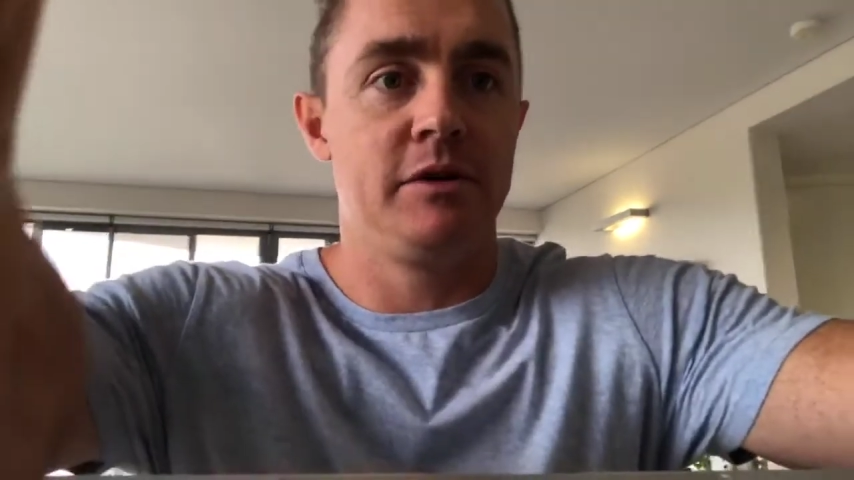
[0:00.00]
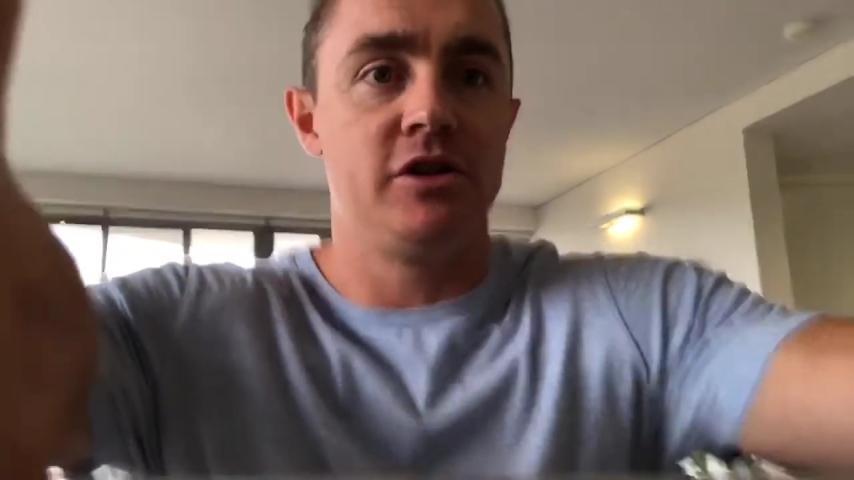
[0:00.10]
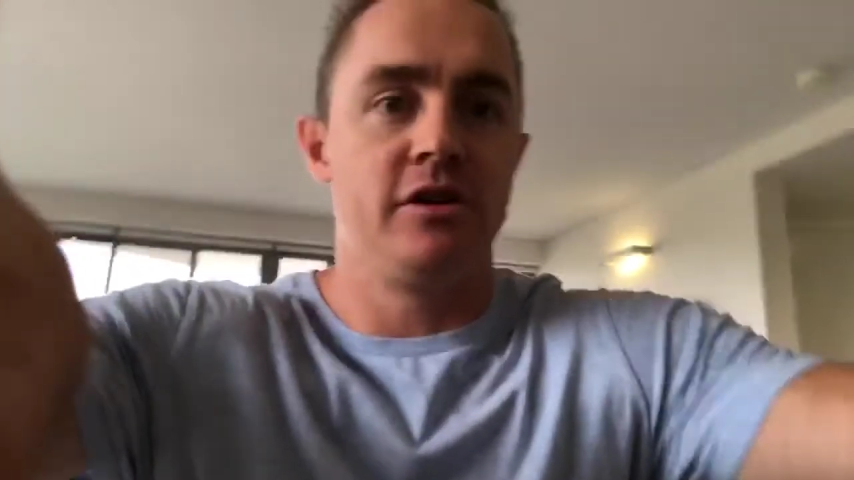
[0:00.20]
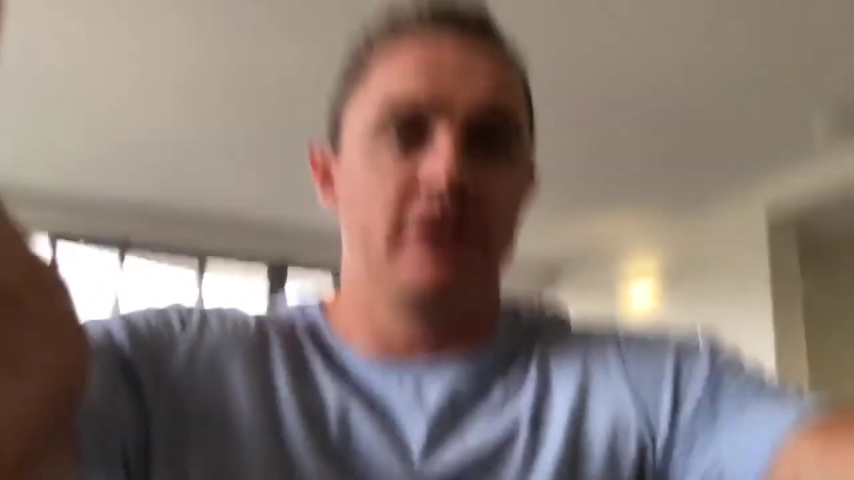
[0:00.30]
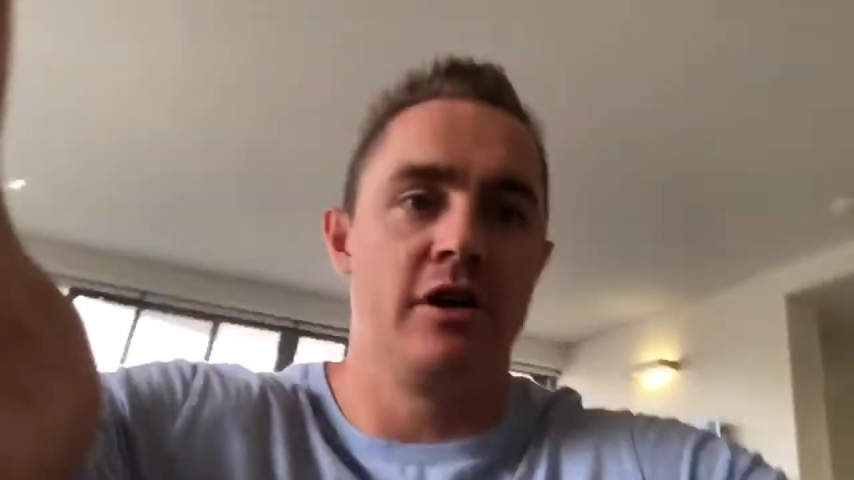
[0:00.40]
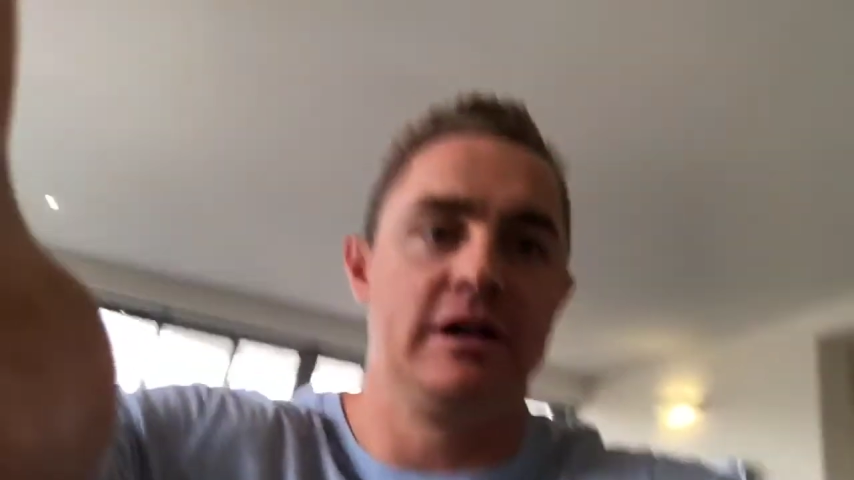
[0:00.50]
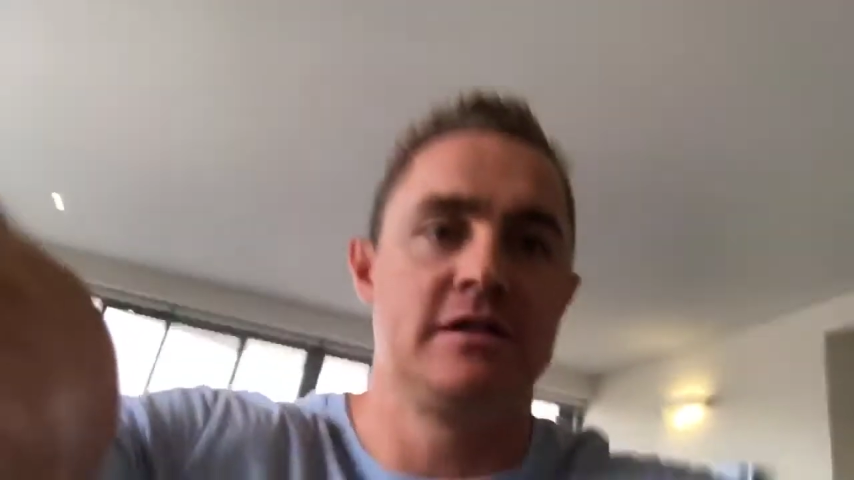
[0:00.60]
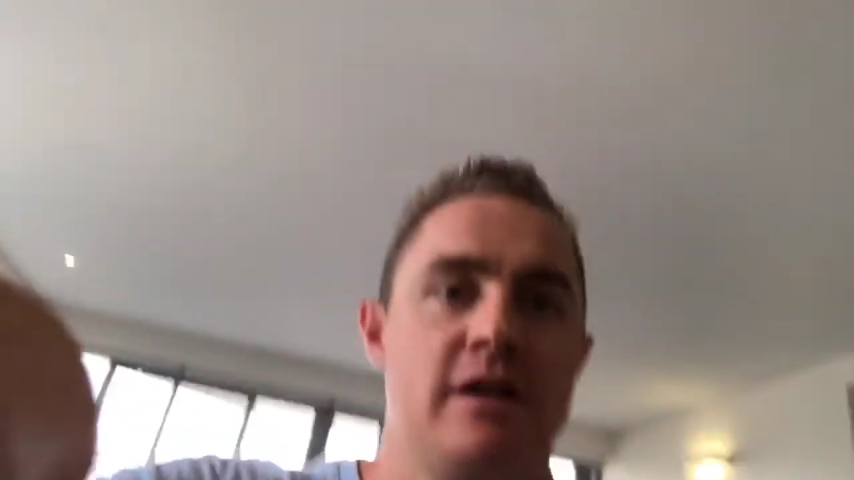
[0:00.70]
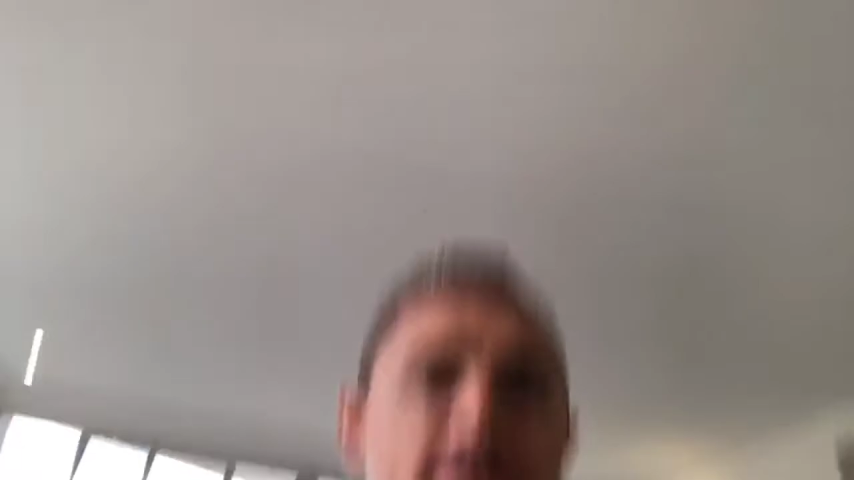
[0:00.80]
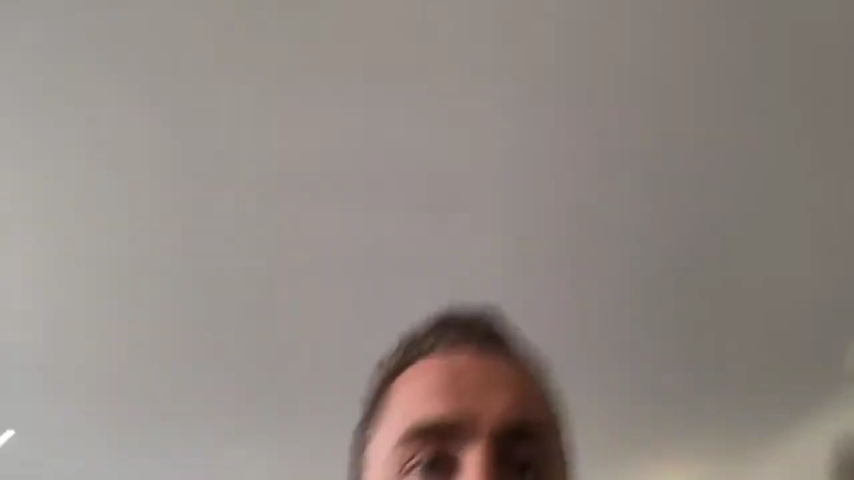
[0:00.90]
me show you
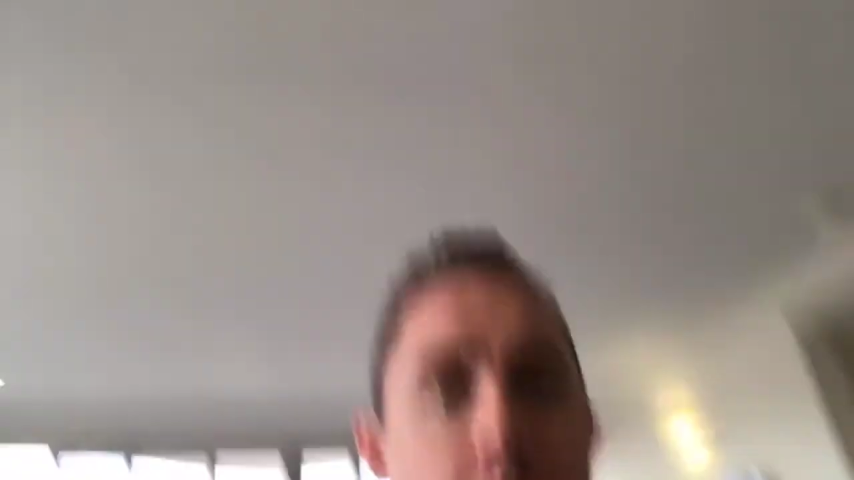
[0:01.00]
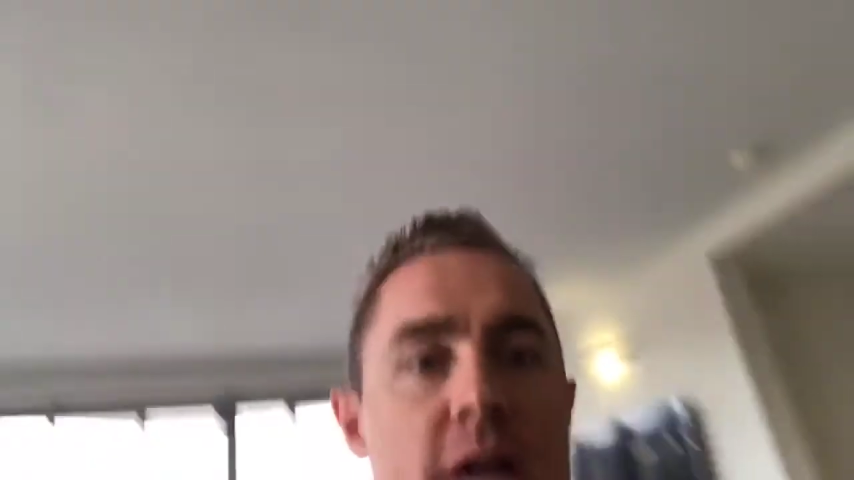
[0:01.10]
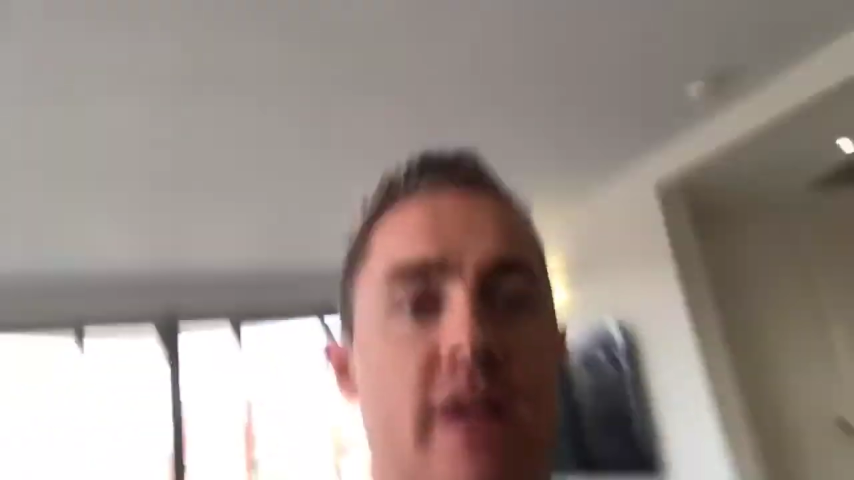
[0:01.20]
guys. I have a big